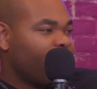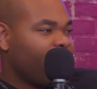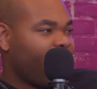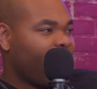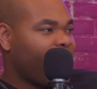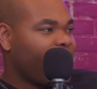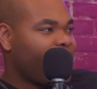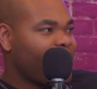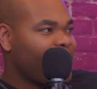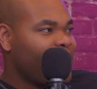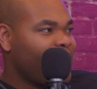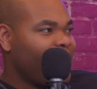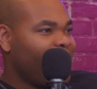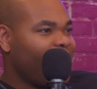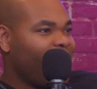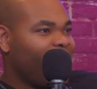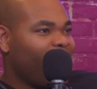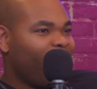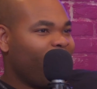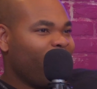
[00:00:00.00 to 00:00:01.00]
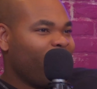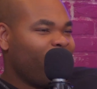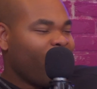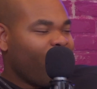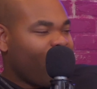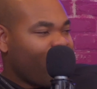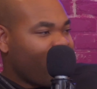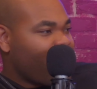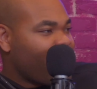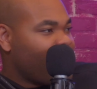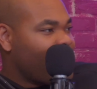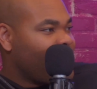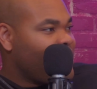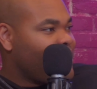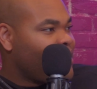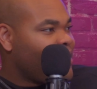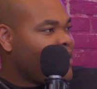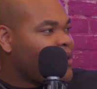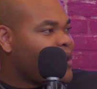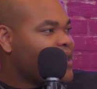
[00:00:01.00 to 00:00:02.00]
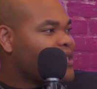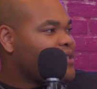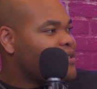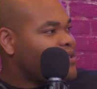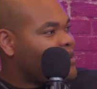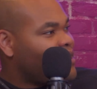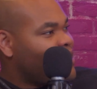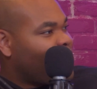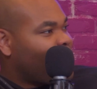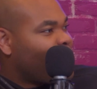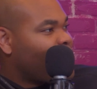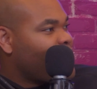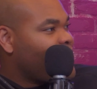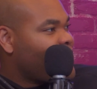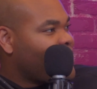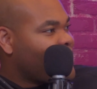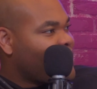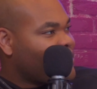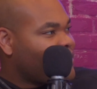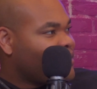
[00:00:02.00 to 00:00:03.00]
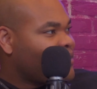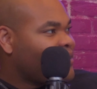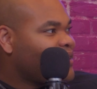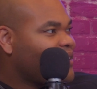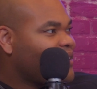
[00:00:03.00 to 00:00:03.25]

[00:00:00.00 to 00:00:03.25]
Like, it's what are you gonna?